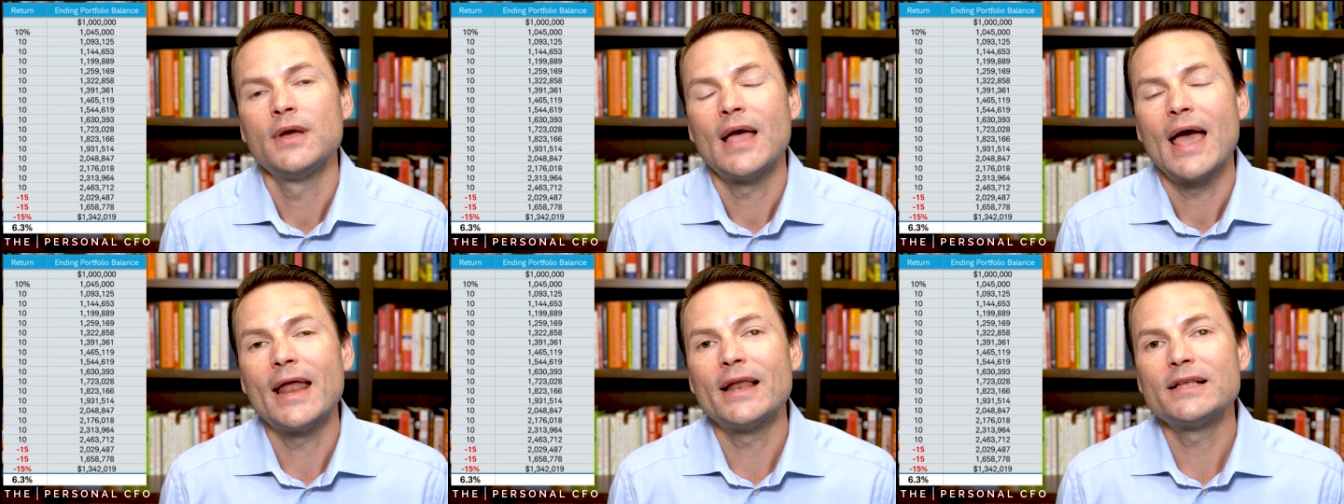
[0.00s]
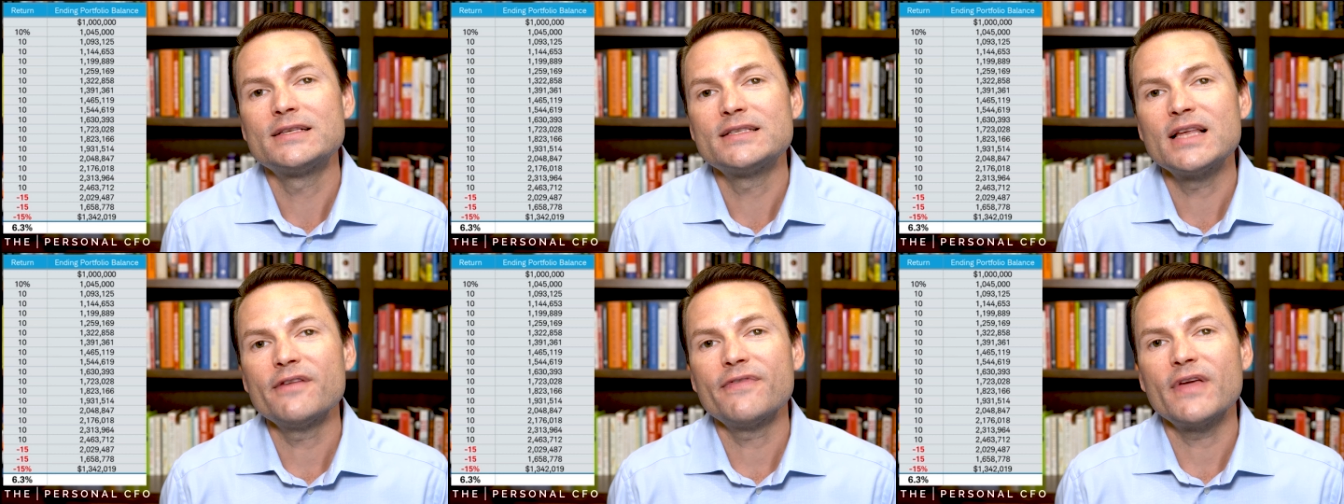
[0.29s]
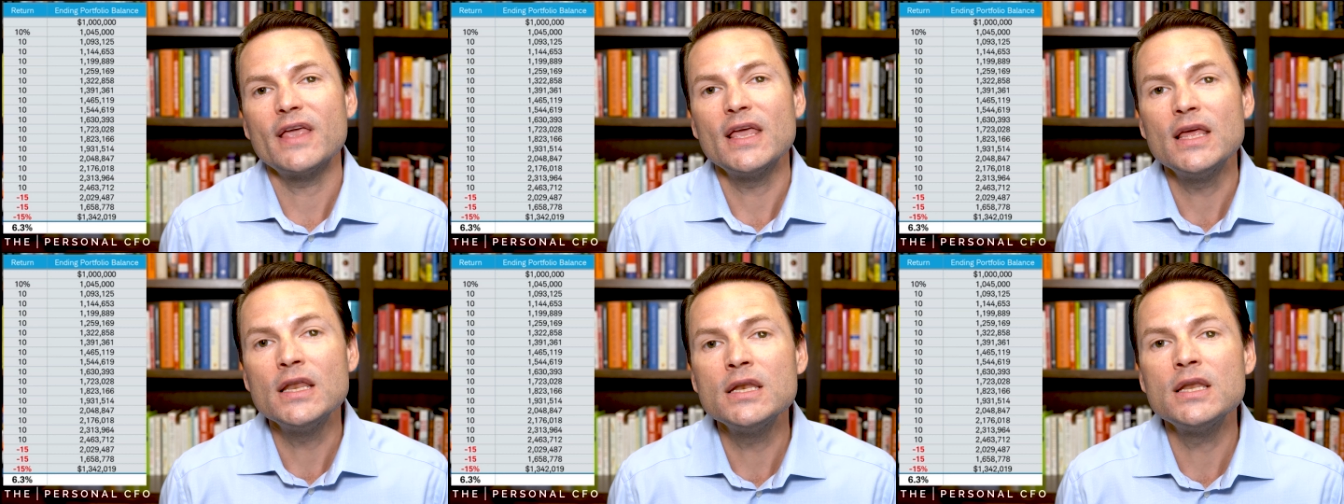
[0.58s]
And instead of
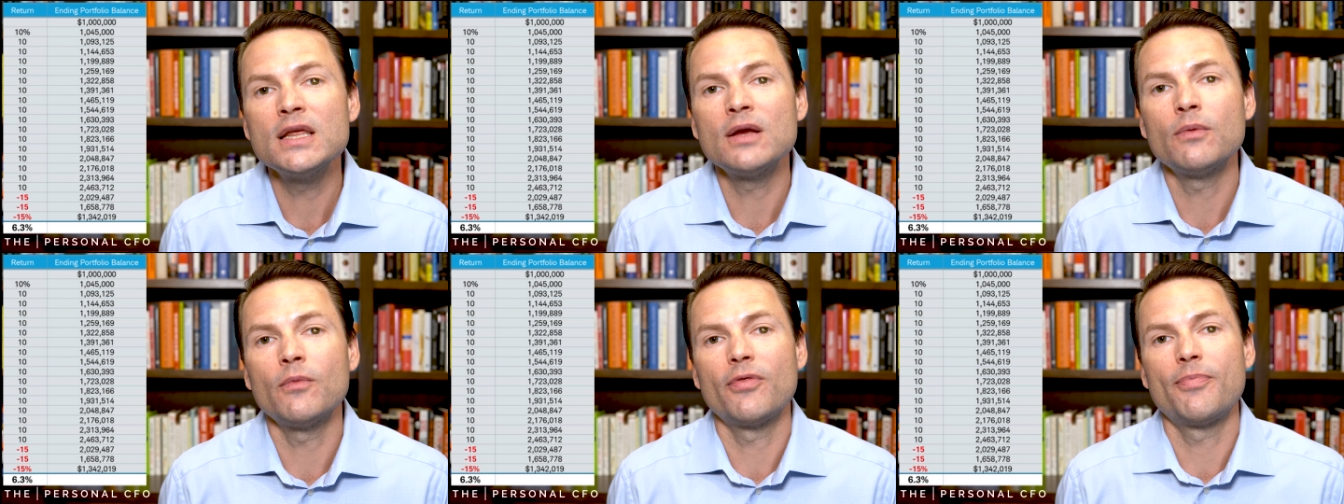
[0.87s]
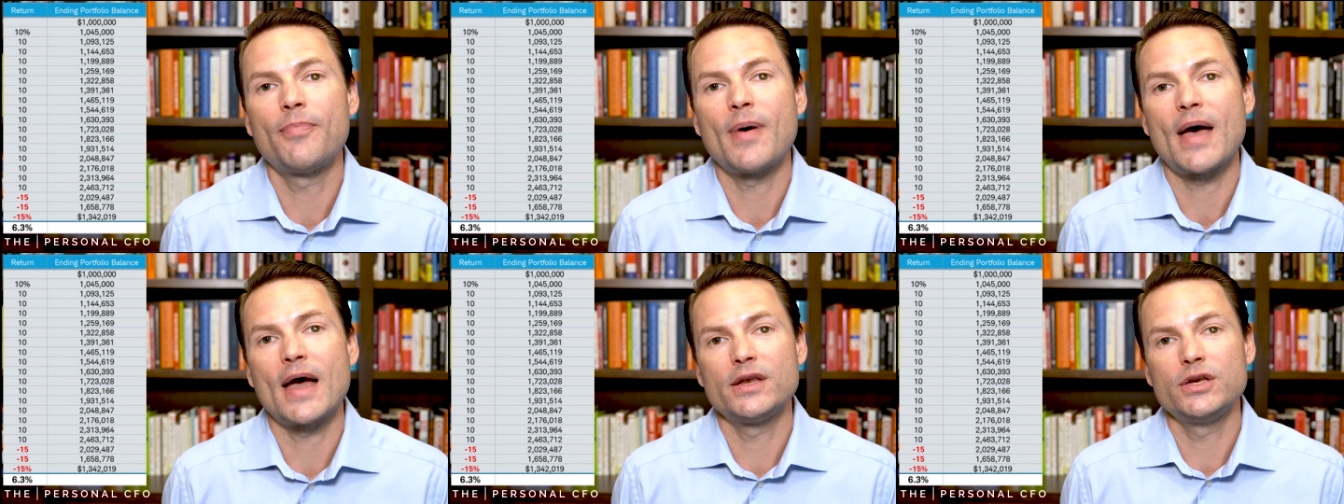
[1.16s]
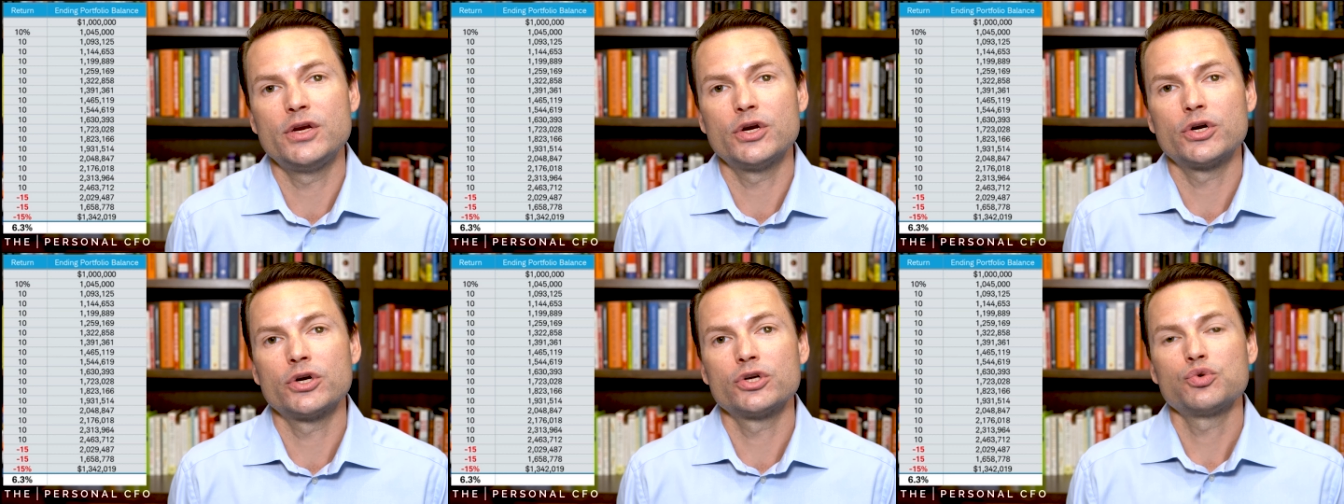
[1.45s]
ending with bad
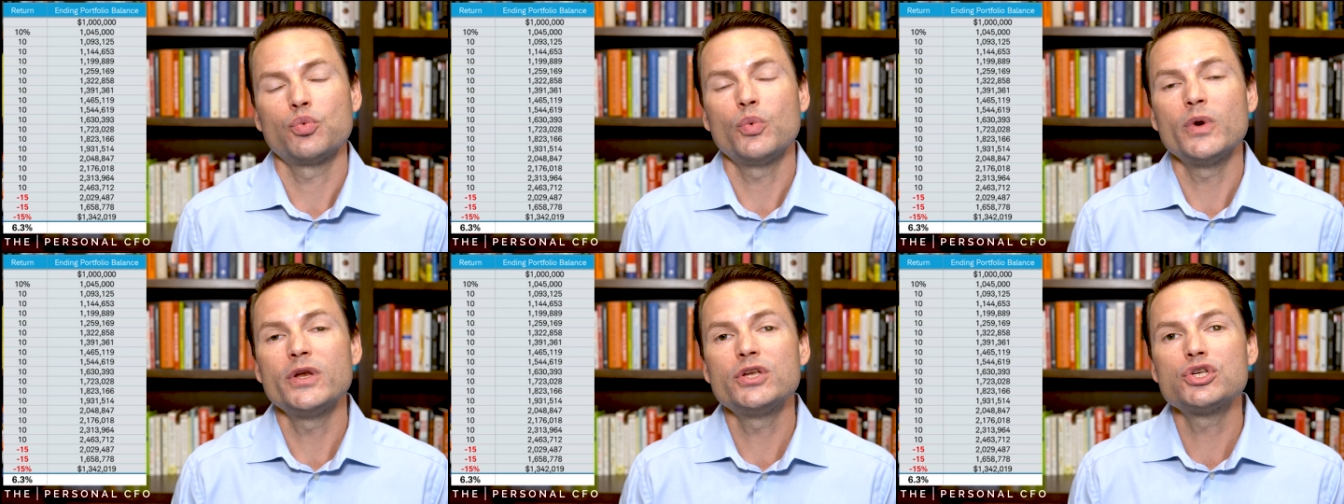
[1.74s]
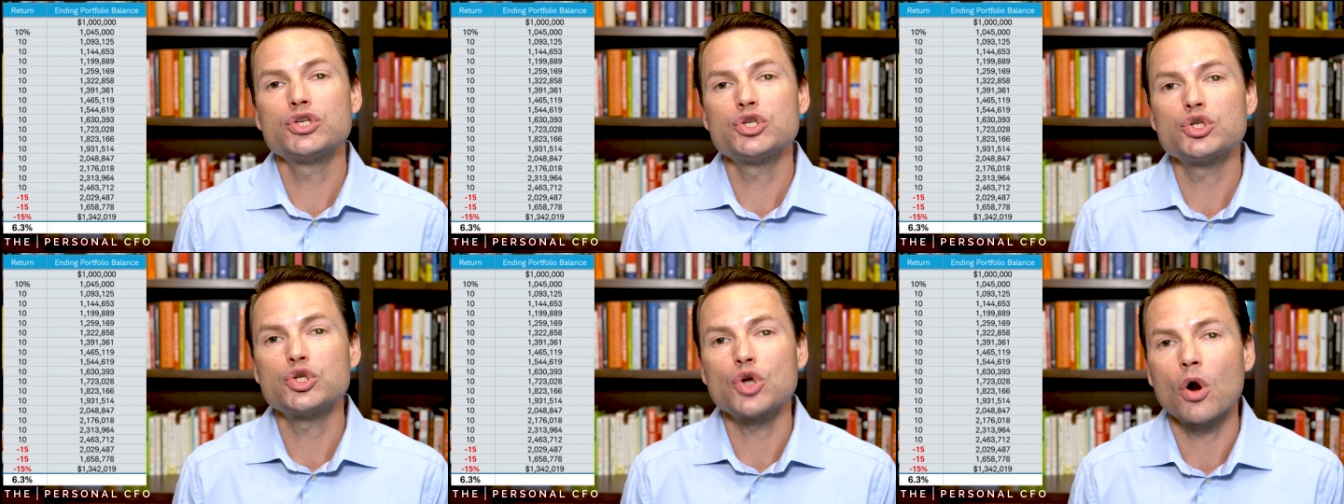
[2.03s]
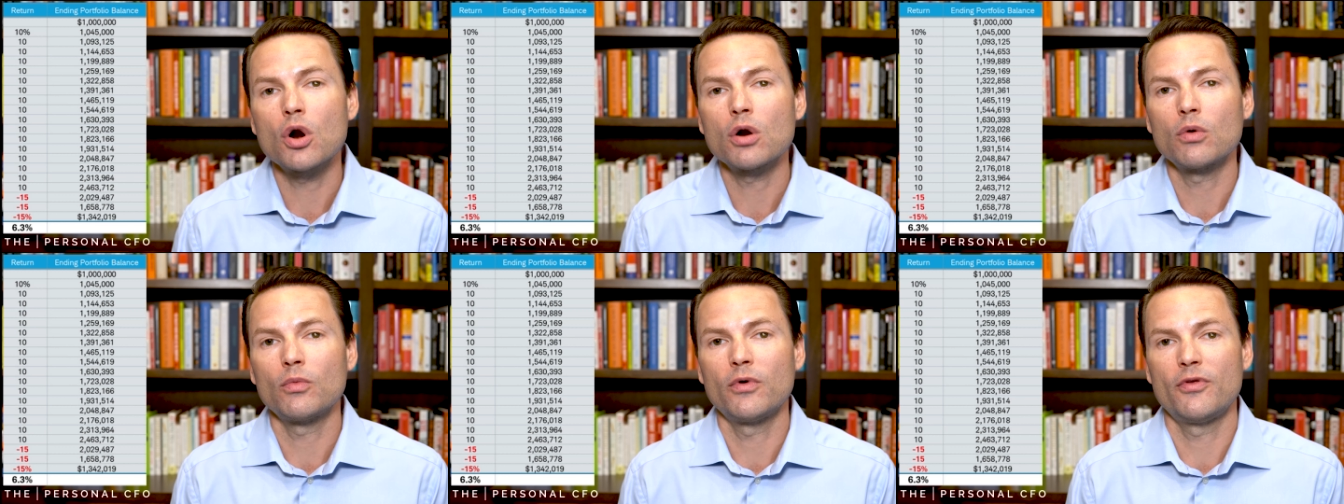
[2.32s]
years, we
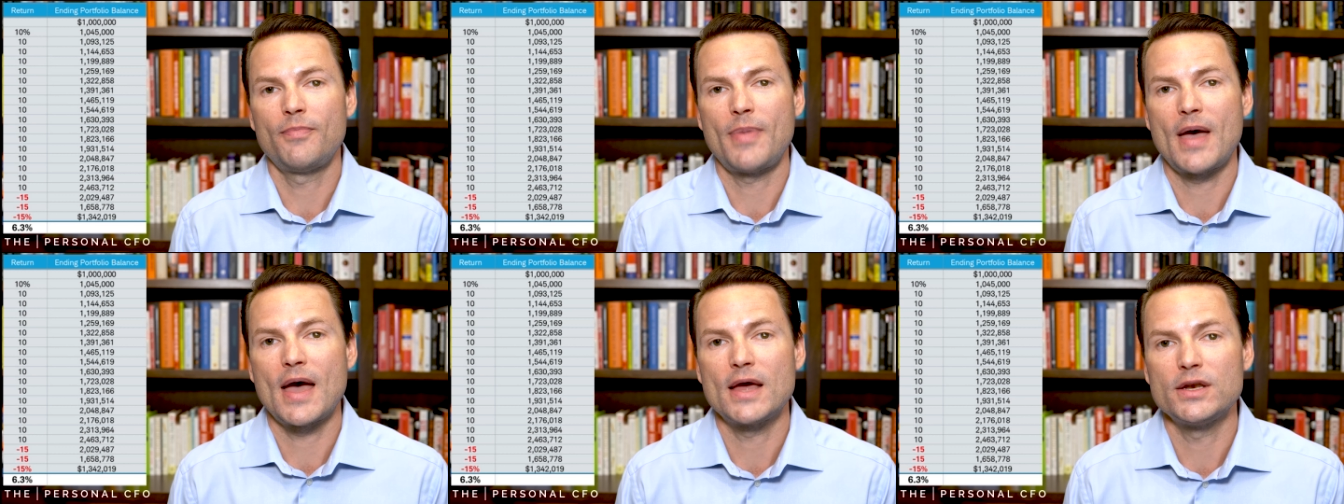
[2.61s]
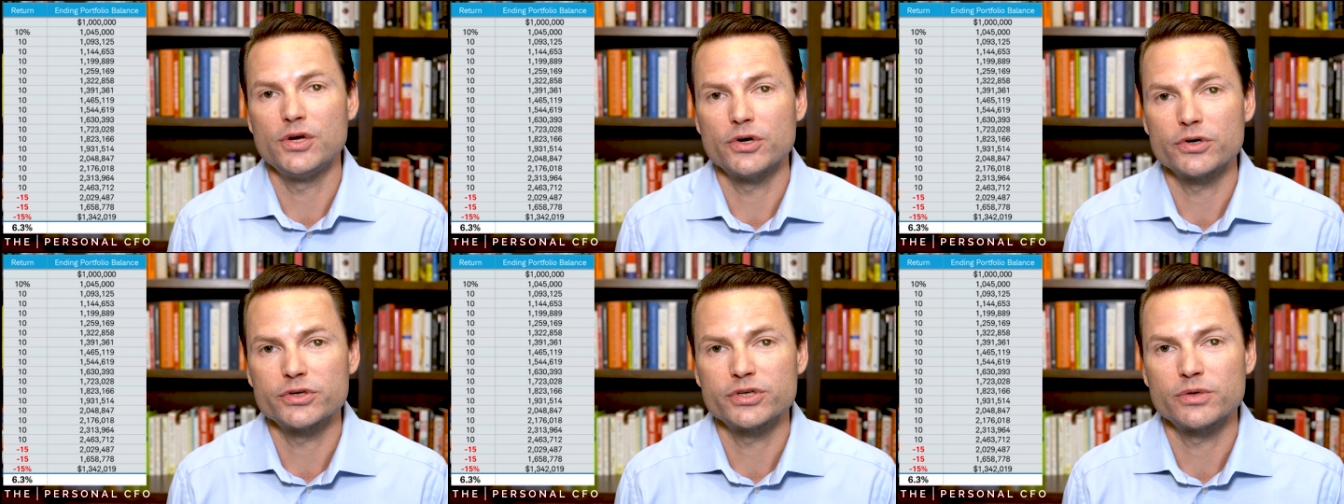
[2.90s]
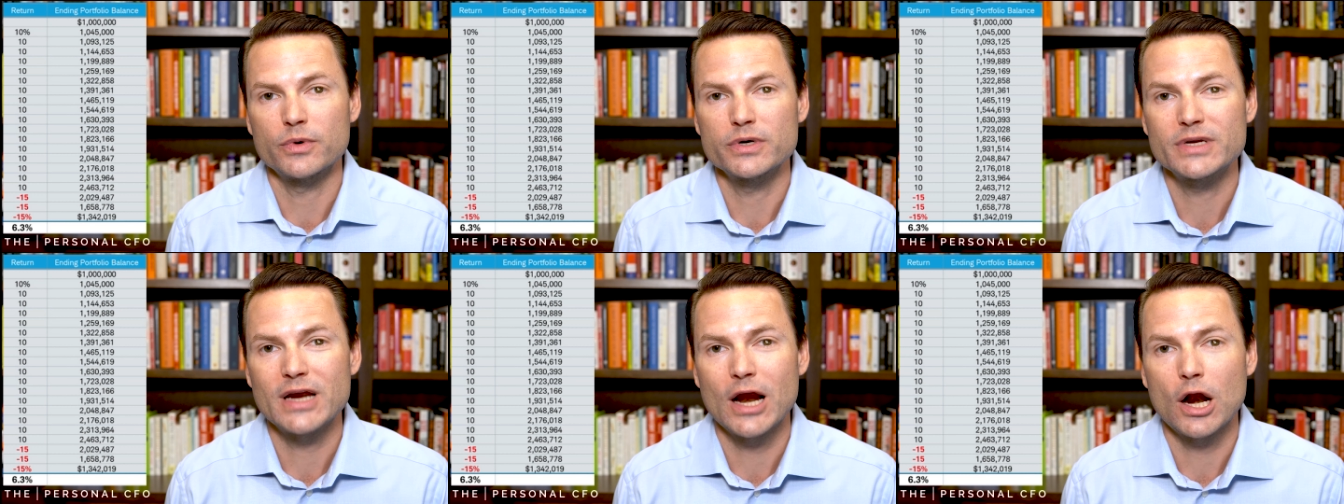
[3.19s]
start with bad years
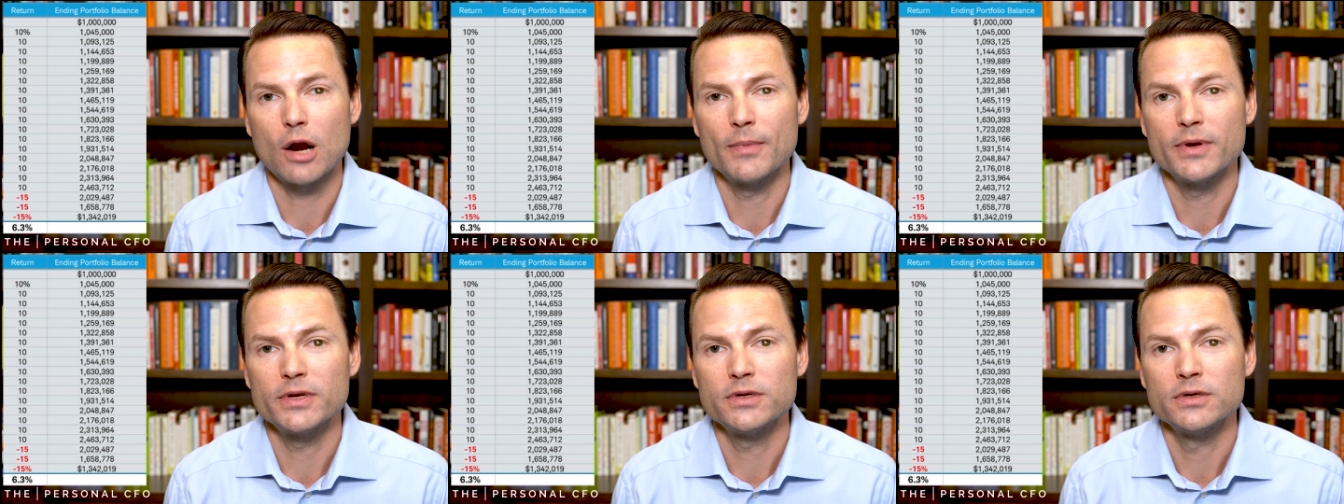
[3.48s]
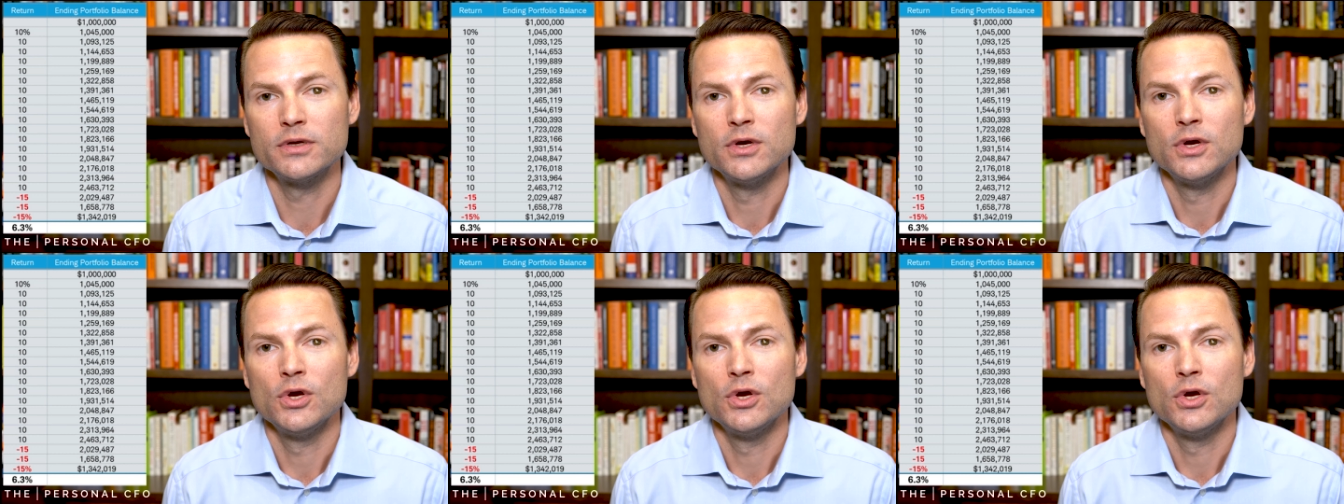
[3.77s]
in retirement.